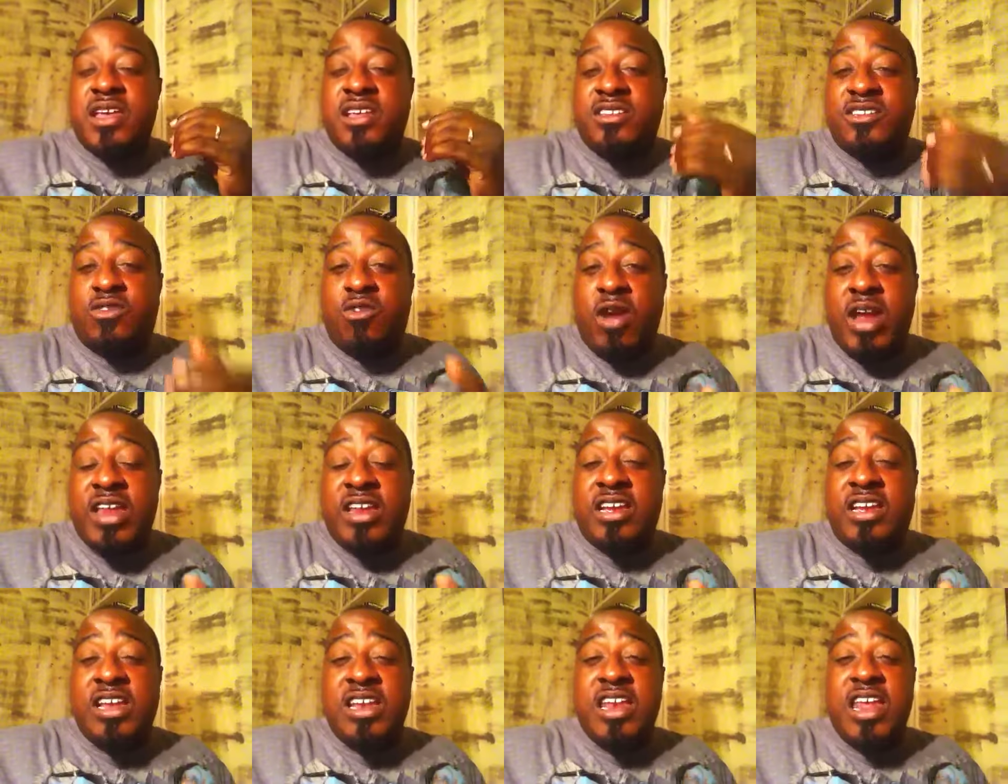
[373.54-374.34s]
It's
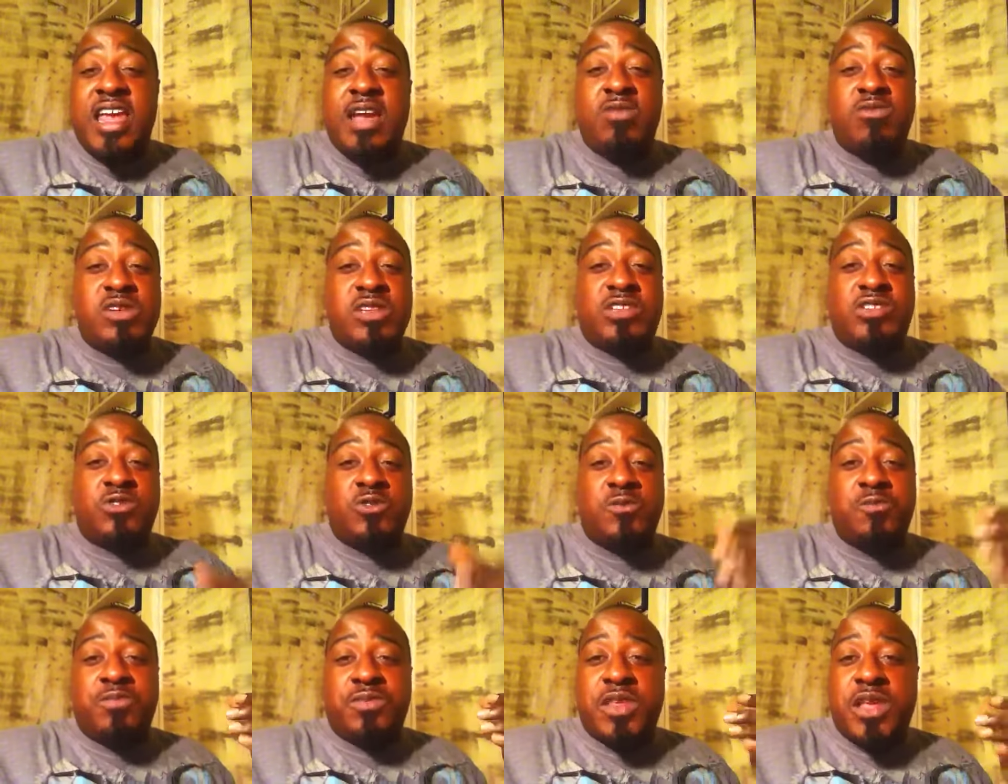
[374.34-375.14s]
great to connect with
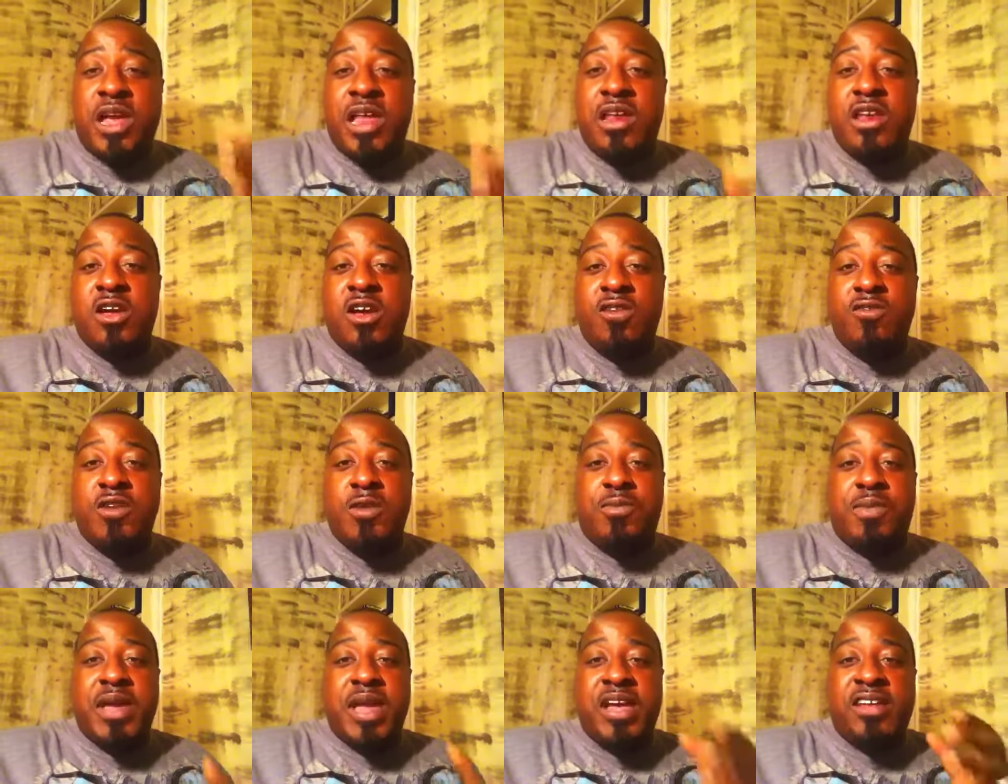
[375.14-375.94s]
you. I love
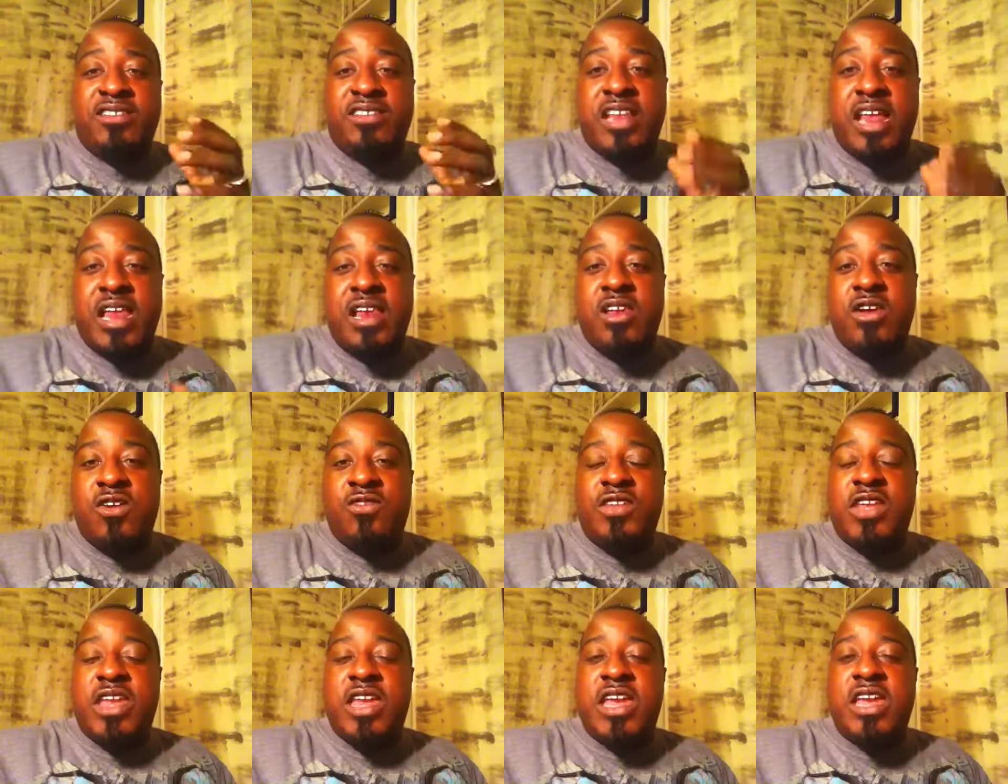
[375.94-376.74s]
your passion. I
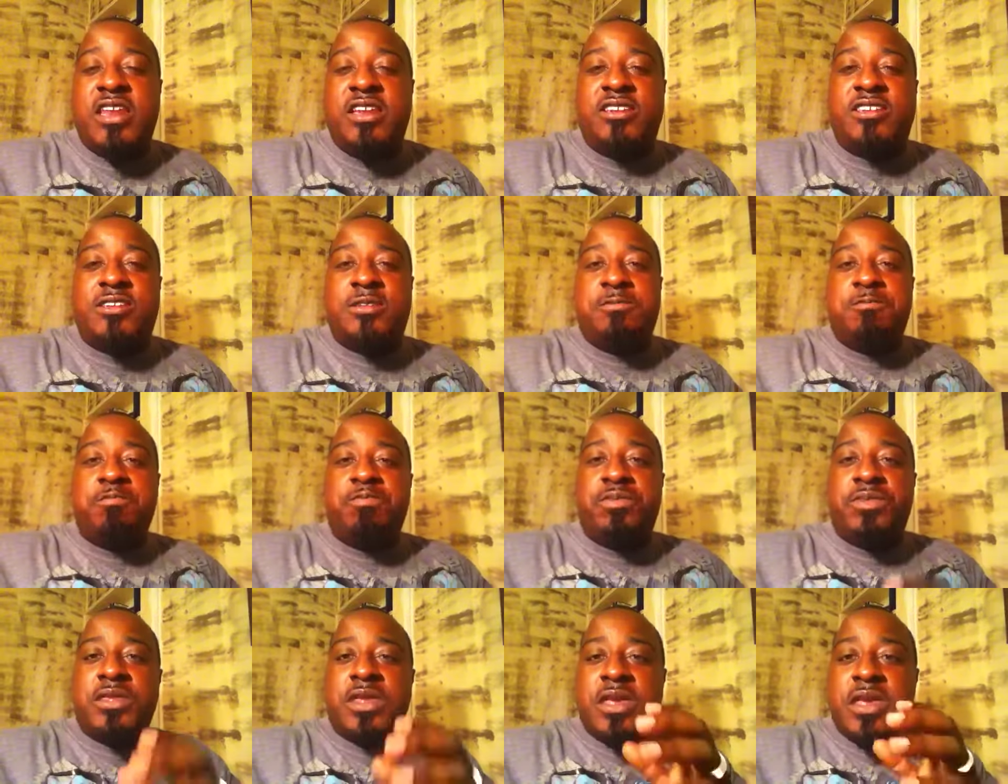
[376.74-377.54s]
love your
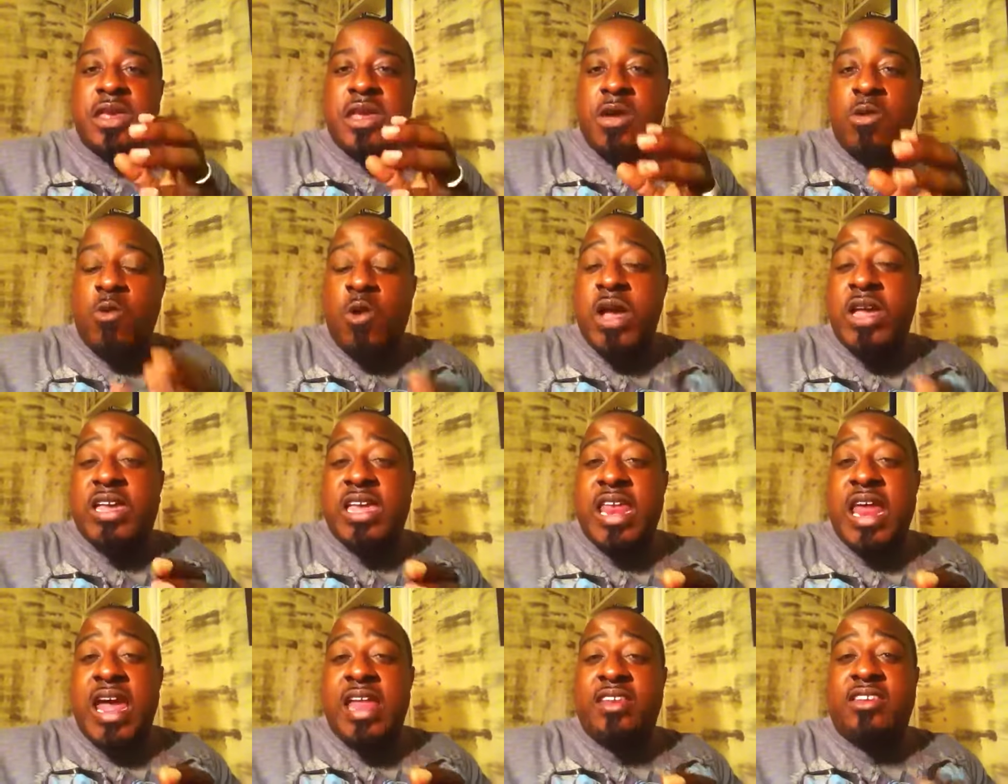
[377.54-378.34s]
energy. What
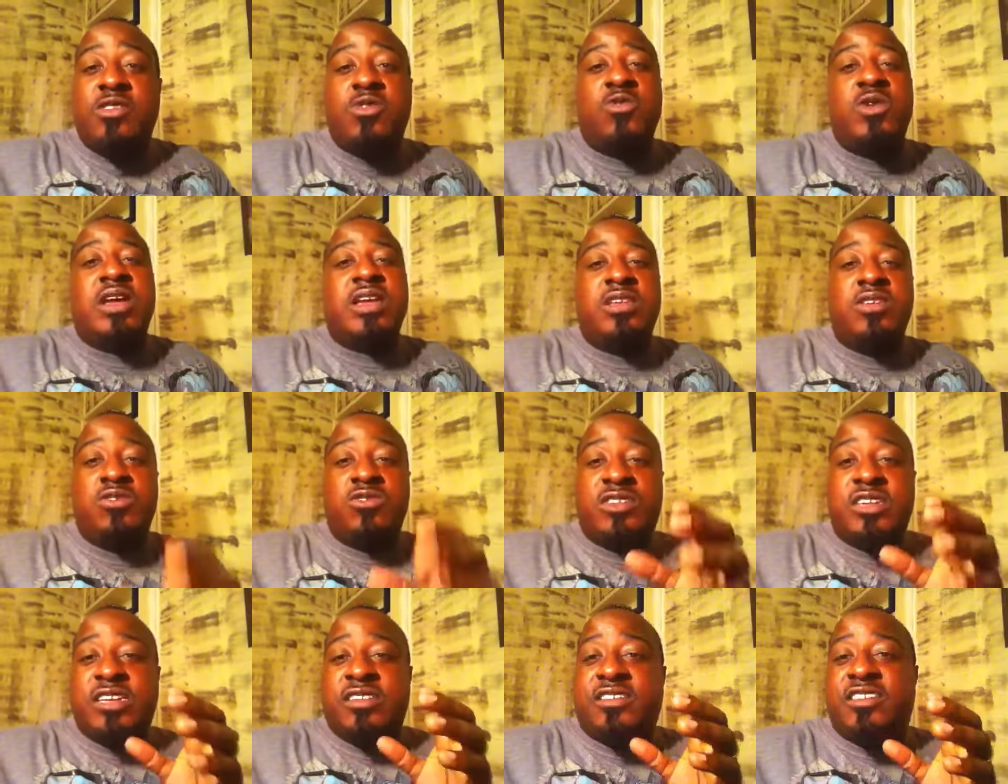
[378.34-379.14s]
can I do? And
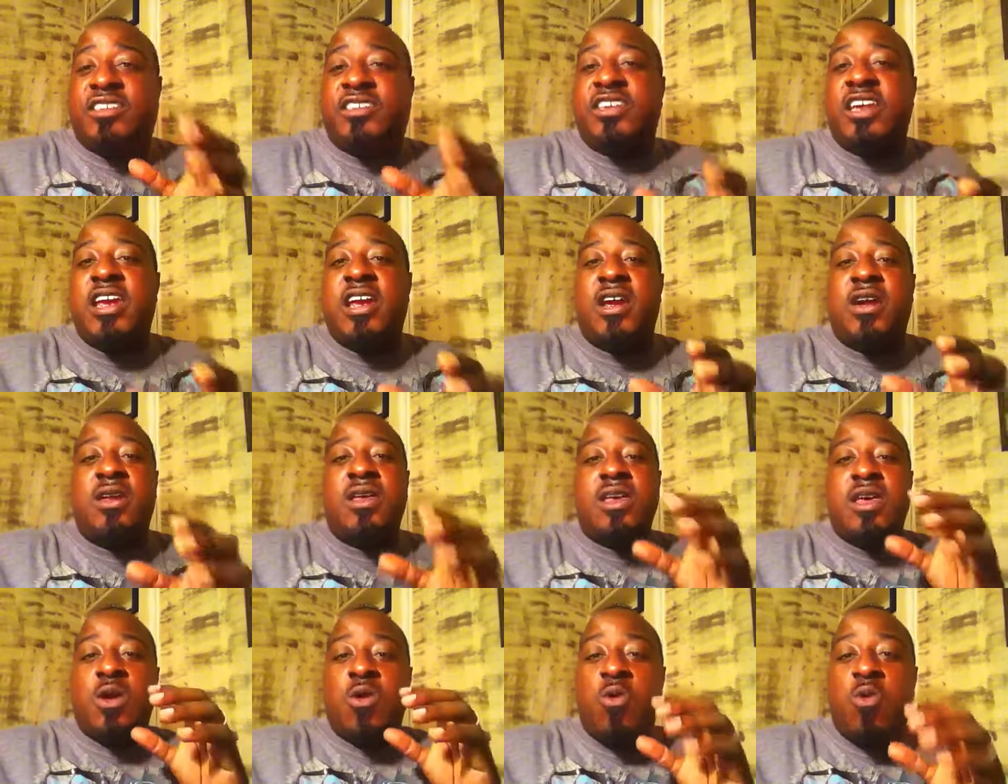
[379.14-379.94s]
you just
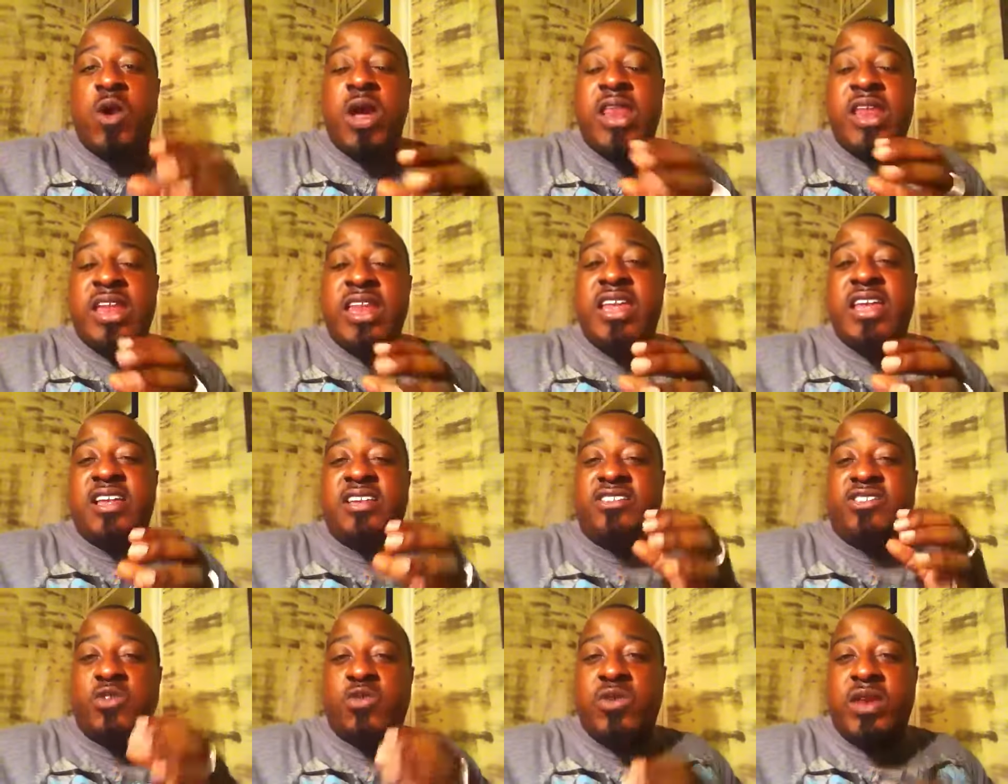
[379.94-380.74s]
share what it
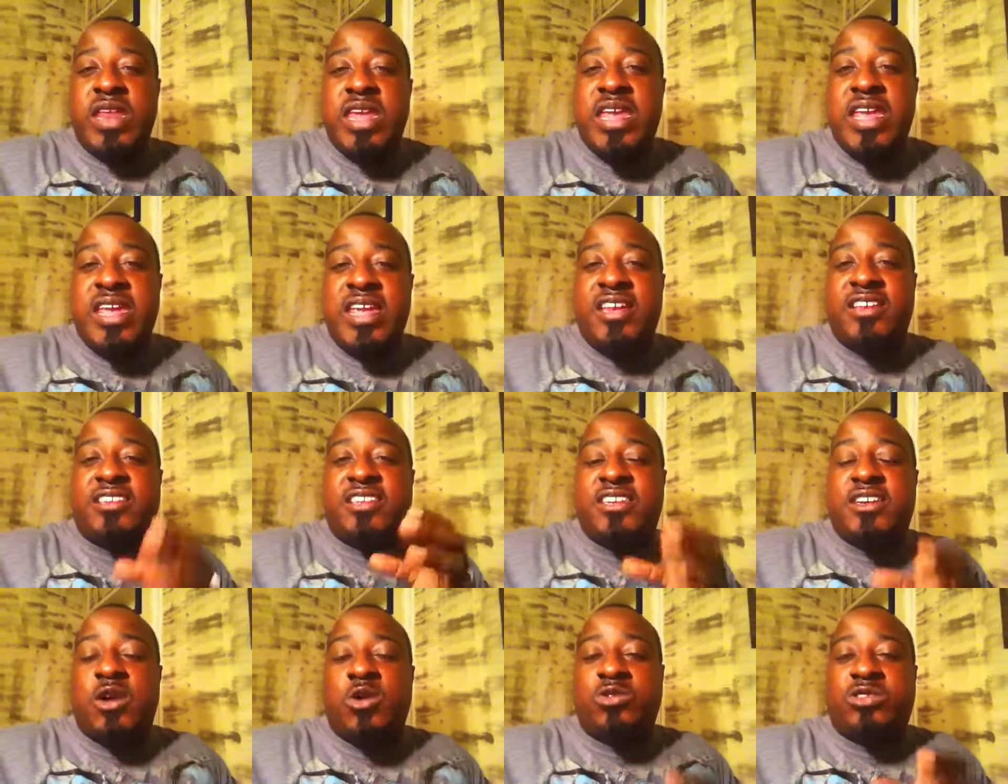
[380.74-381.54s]
is you need
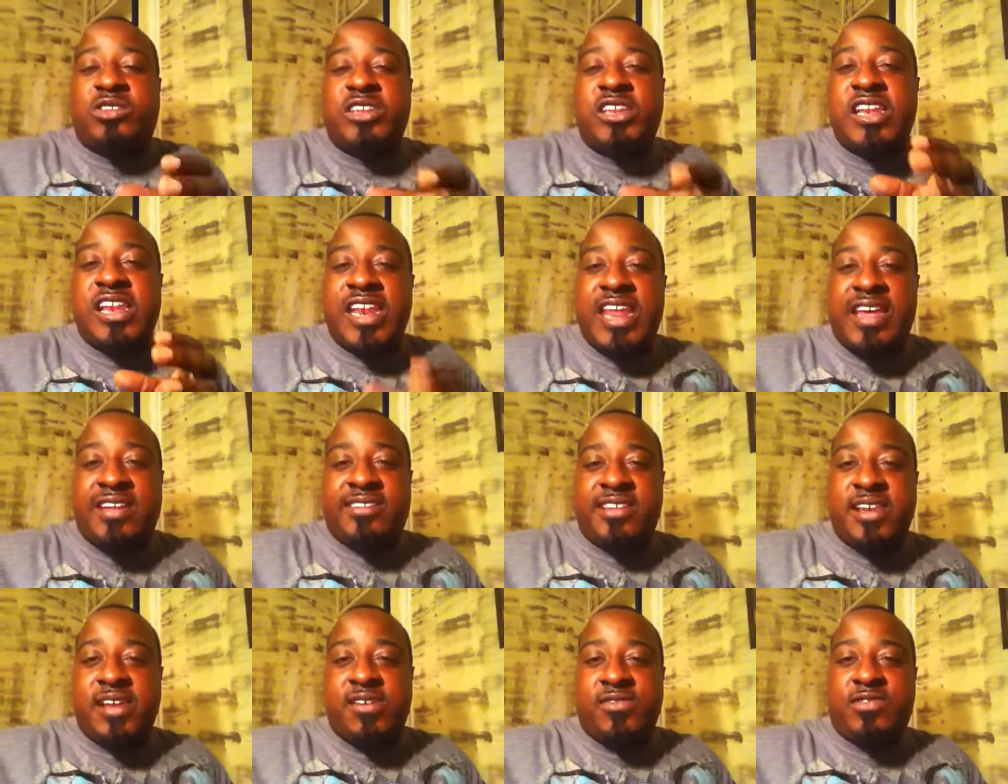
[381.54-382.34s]
to go to the
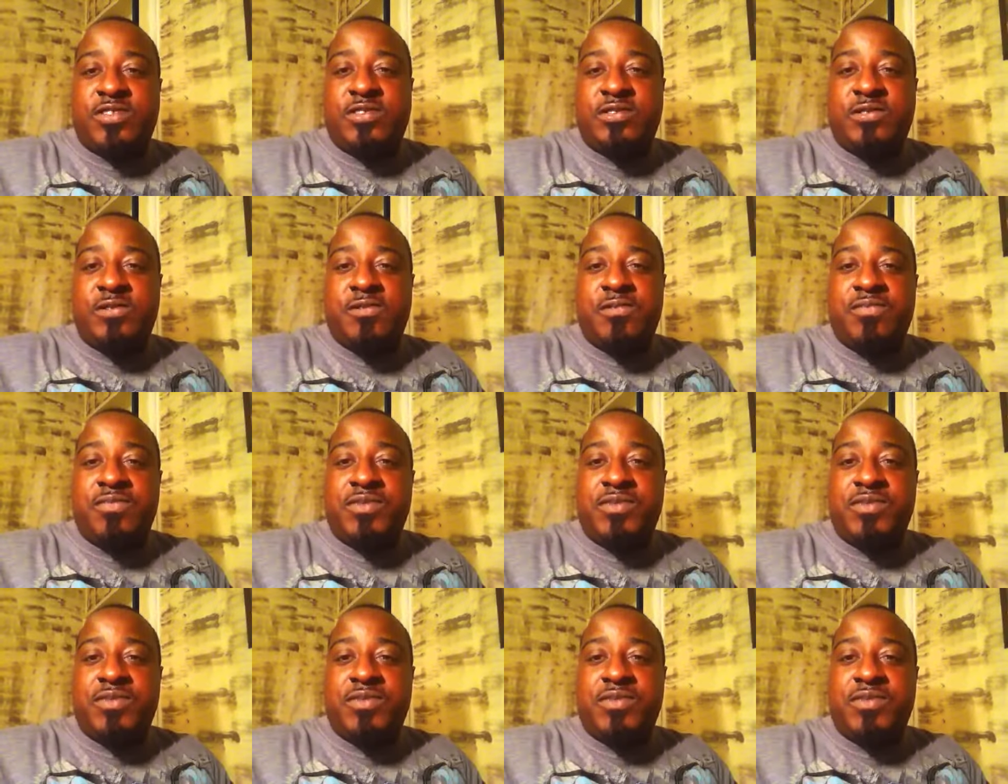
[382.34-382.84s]
next level.